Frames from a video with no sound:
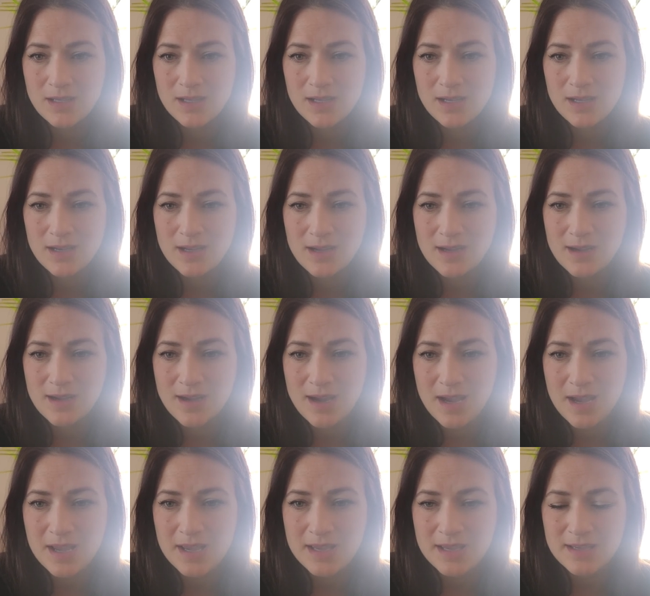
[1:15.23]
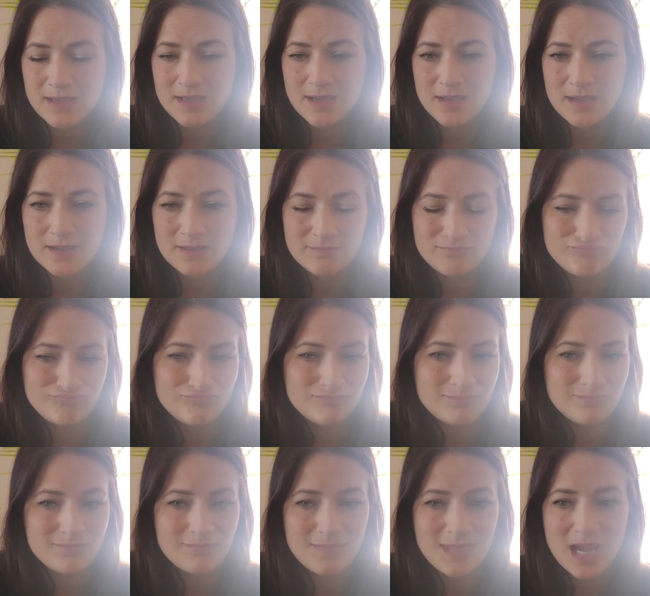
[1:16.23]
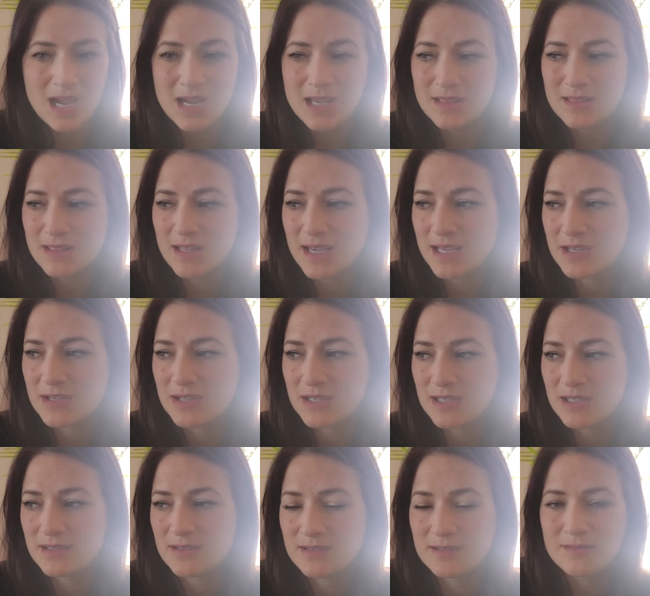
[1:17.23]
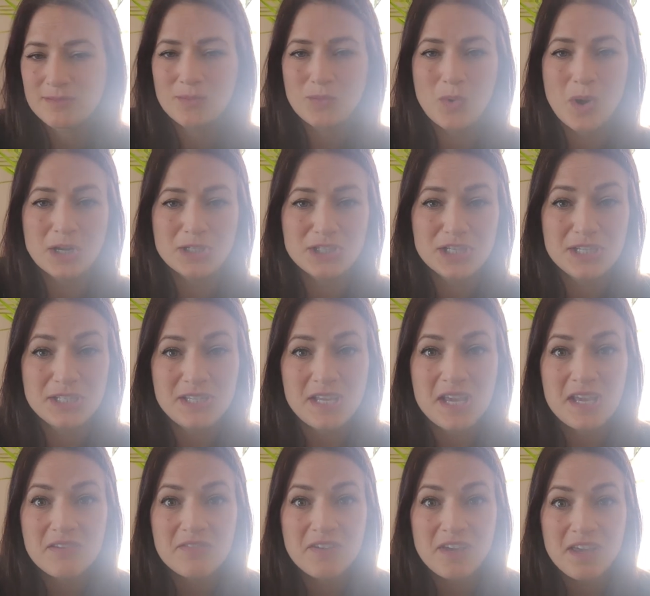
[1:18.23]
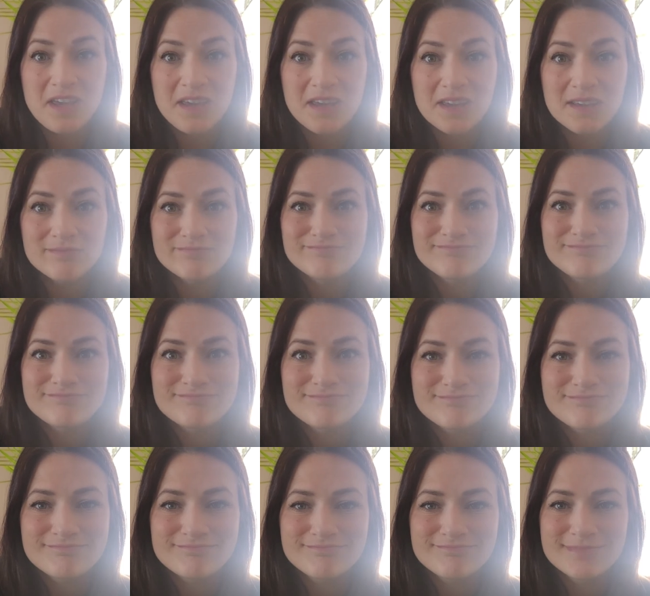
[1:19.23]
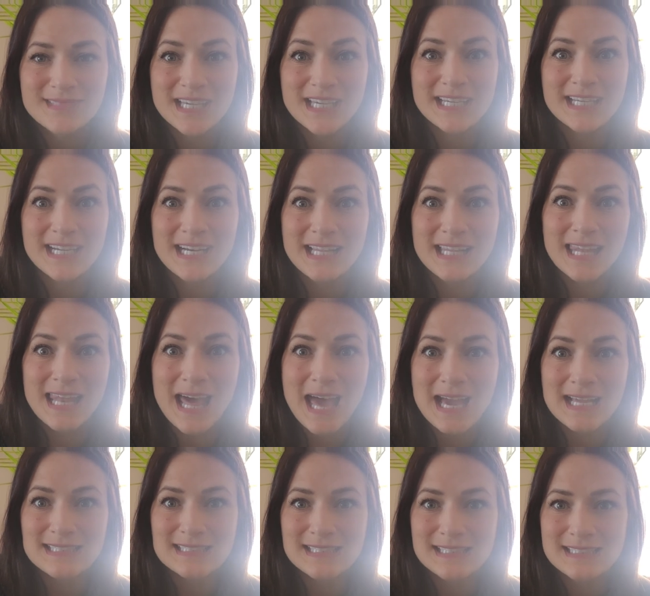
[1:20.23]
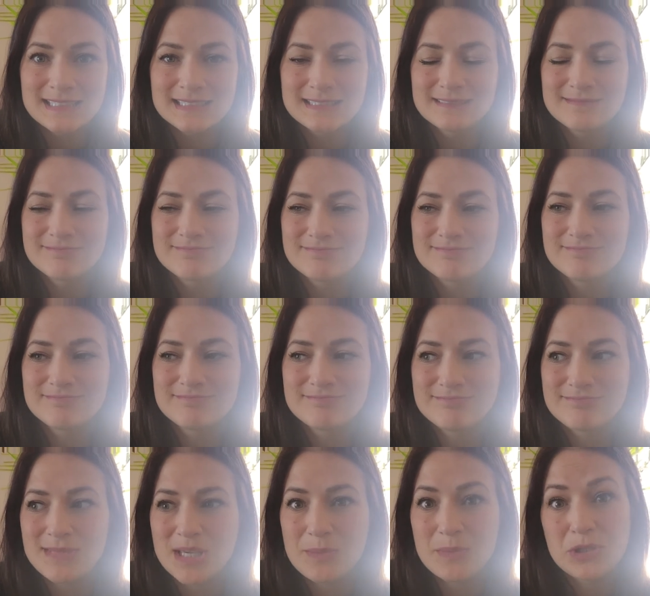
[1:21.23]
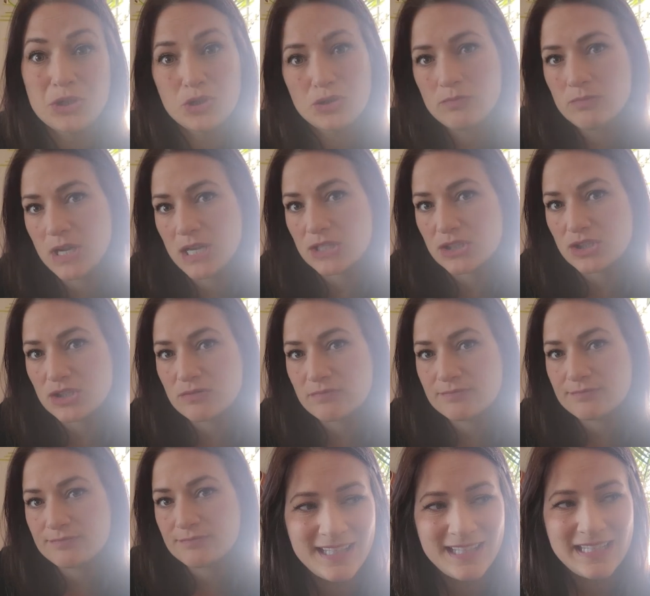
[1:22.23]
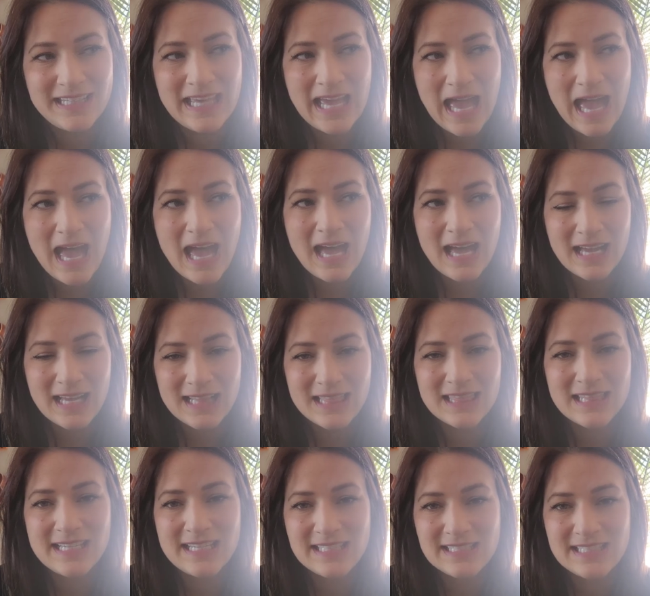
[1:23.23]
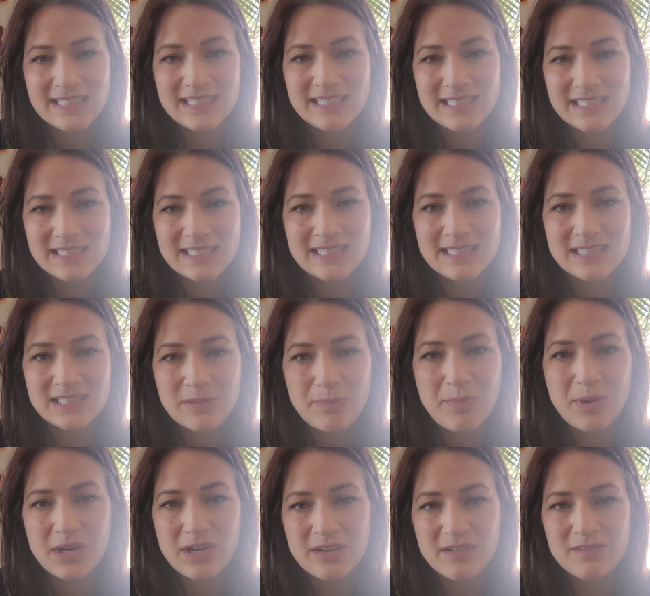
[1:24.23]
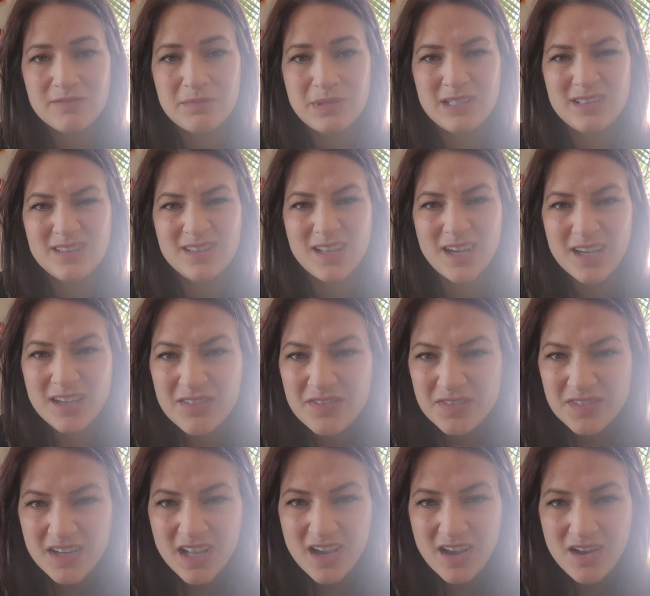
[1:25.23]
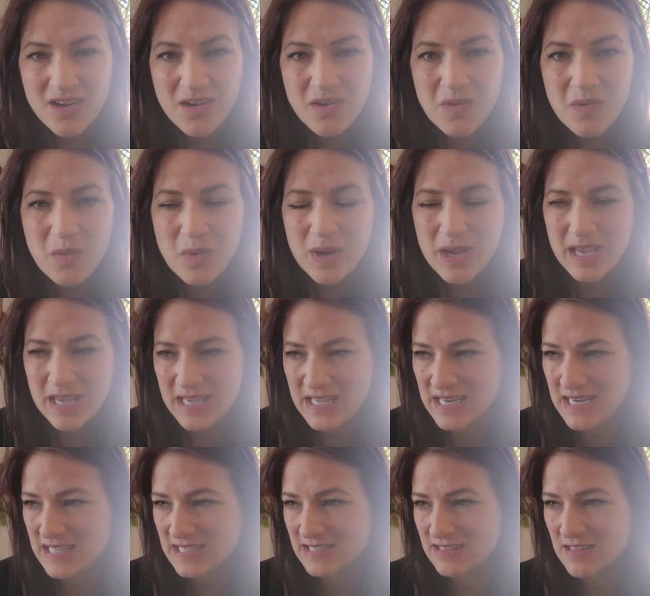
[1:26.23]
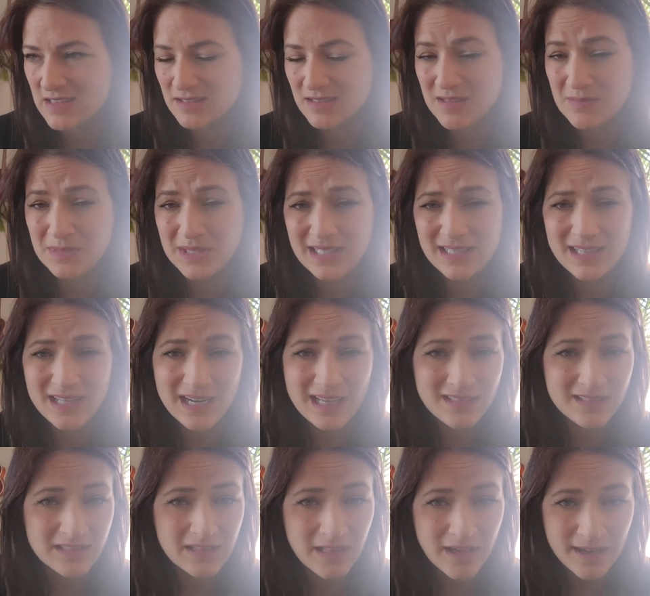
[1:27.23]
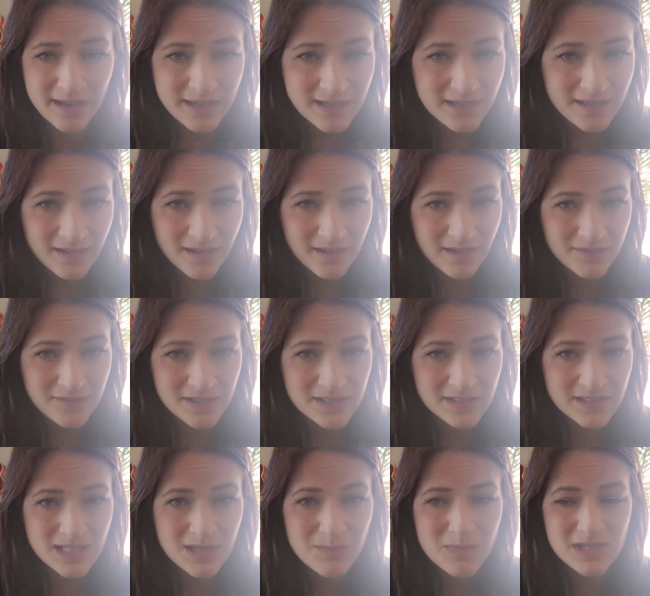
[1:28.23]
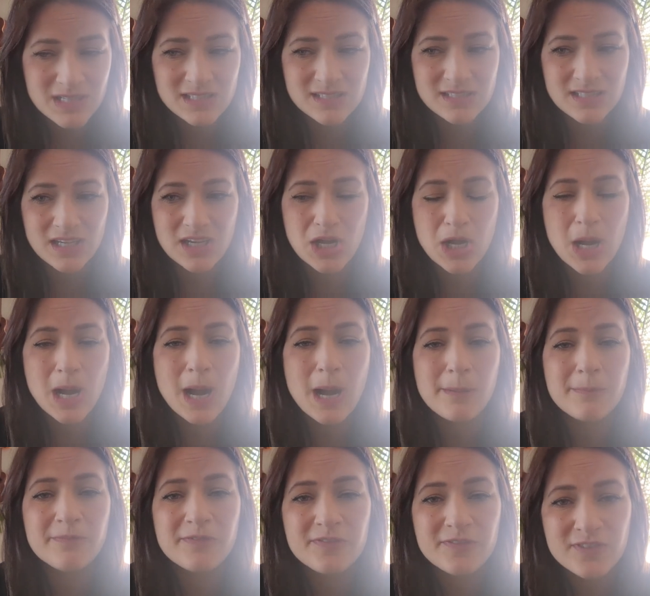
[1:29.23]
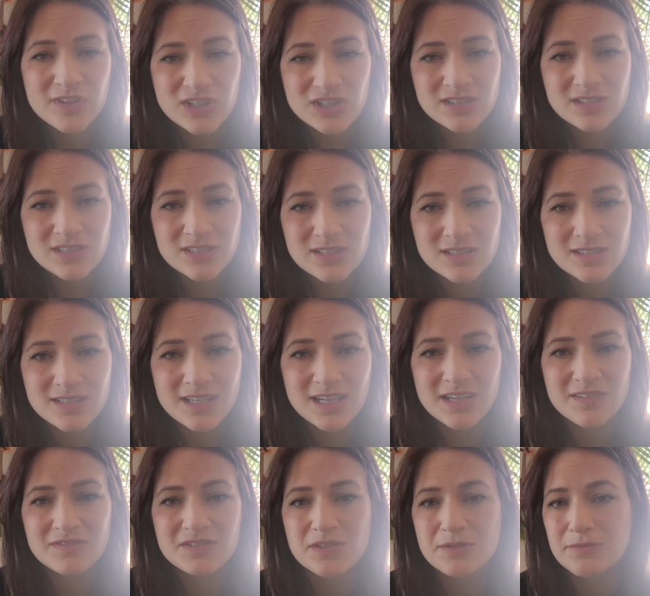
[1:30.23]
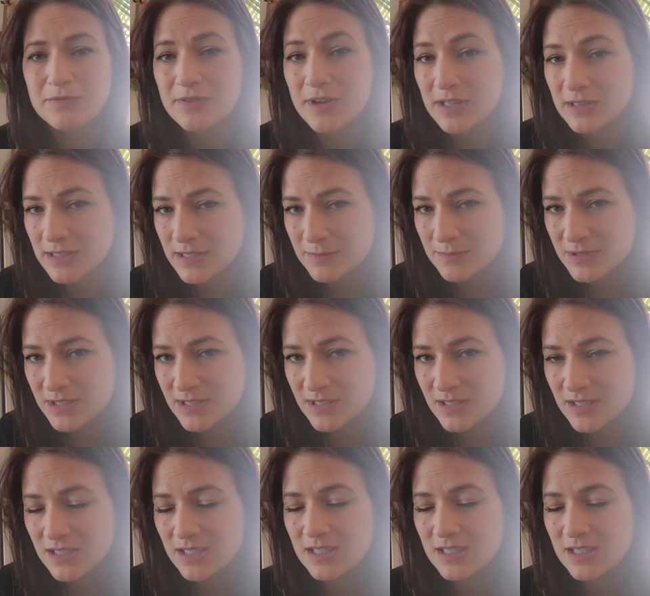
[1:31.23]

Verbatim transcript: I like watching TV, like a lot, maybe too much. Yeah, laziness is a part of my life now, and it's not something that I like, obviously, but it's a comfort that I've developed.